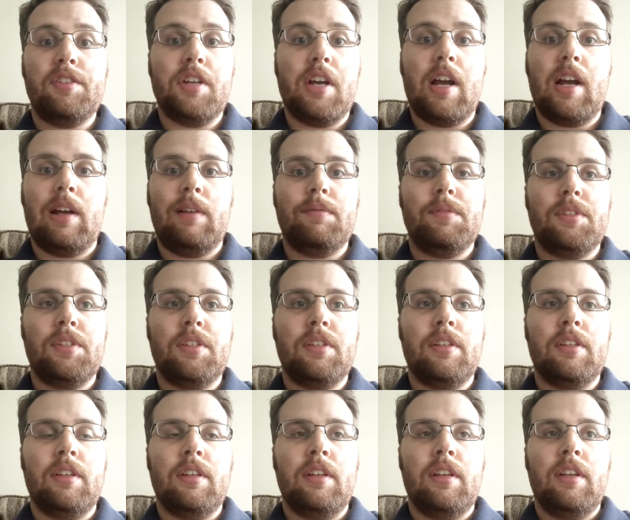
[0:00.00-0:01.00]
jobs.
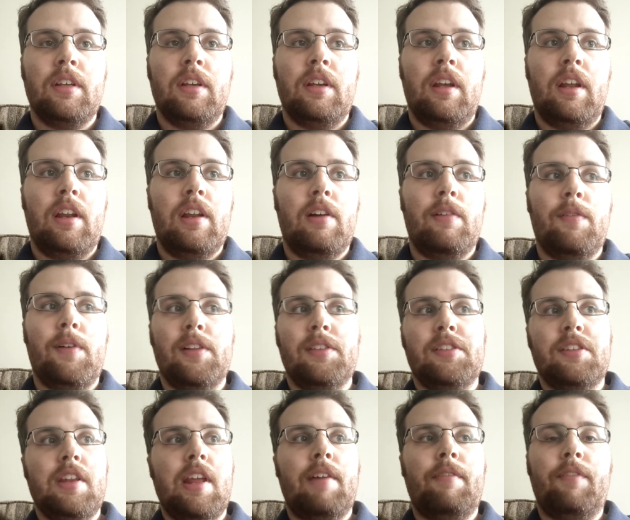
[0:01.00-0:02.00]

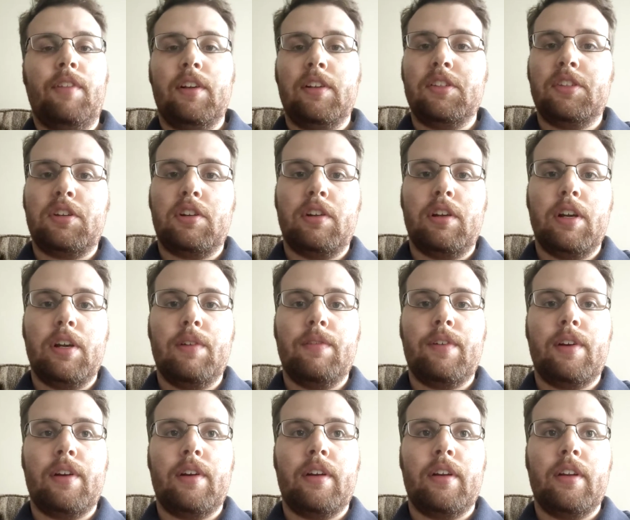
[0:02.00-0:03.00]
Once Netflix took
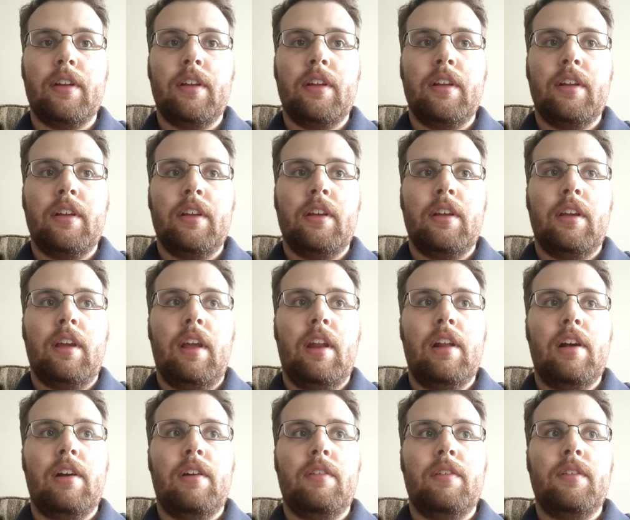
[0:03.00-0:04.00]
over, you
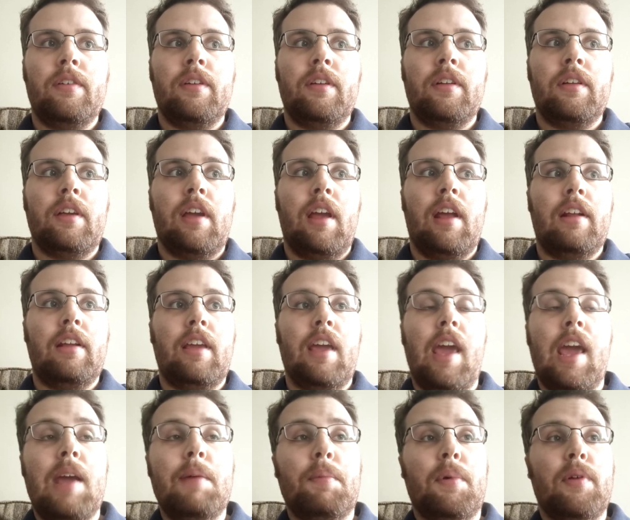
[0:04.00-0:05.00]
know, and
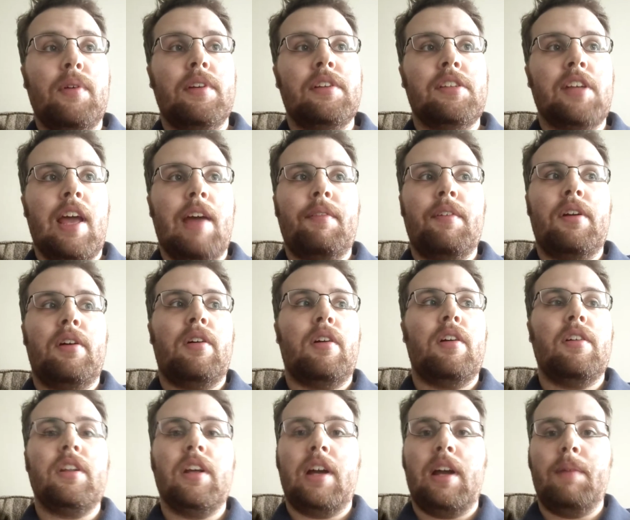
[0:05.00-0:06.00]
cable is having a
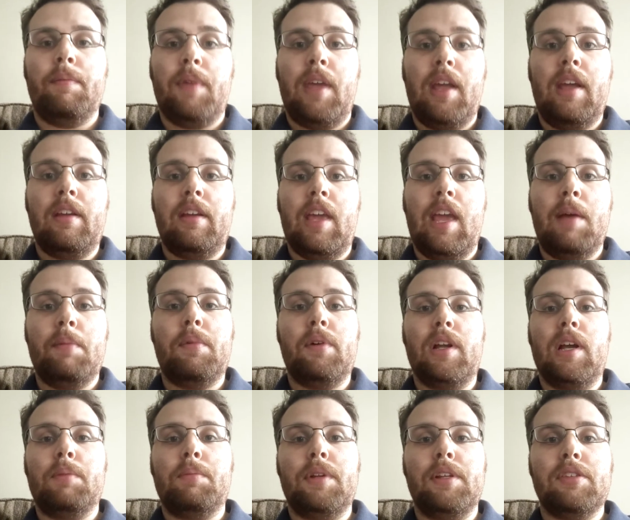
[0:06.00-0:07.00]
hard time. Cable
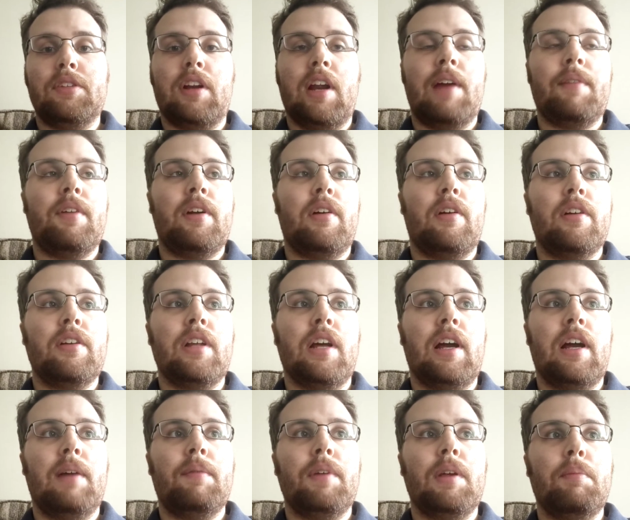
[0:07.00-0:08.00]
companies are having a hard
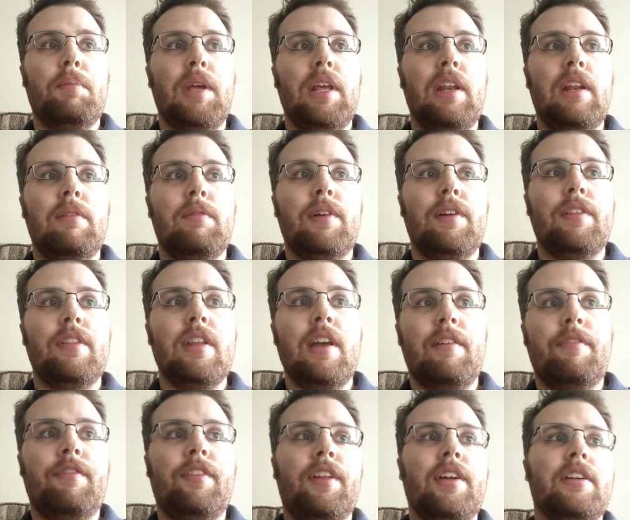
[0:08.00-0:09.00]
time competing with
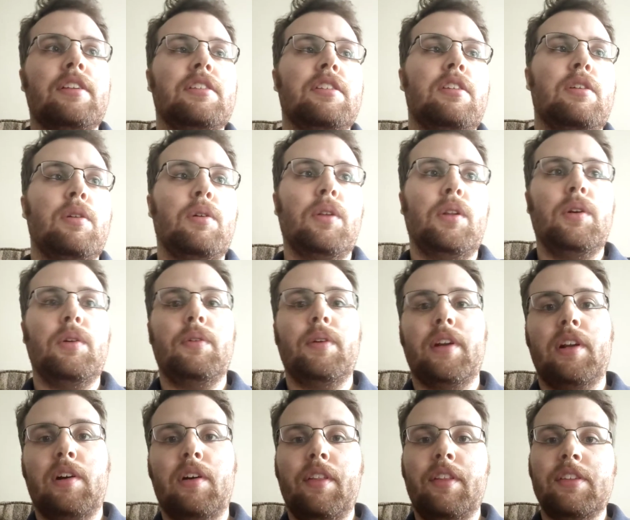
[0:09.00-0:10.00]
Netflix and Hulu
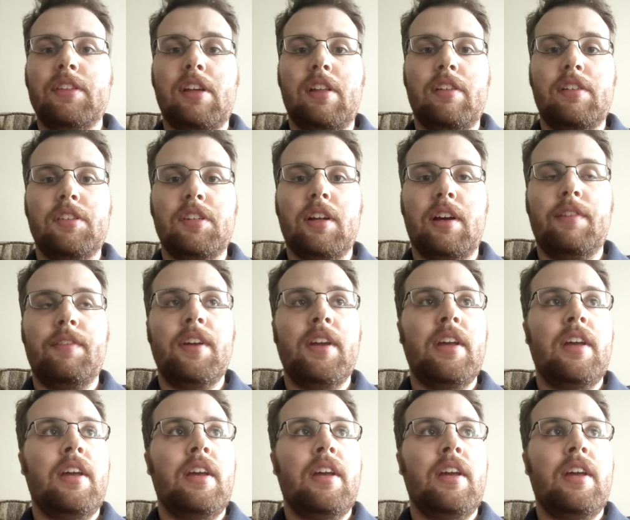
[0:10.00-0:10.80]
and all this other stuff,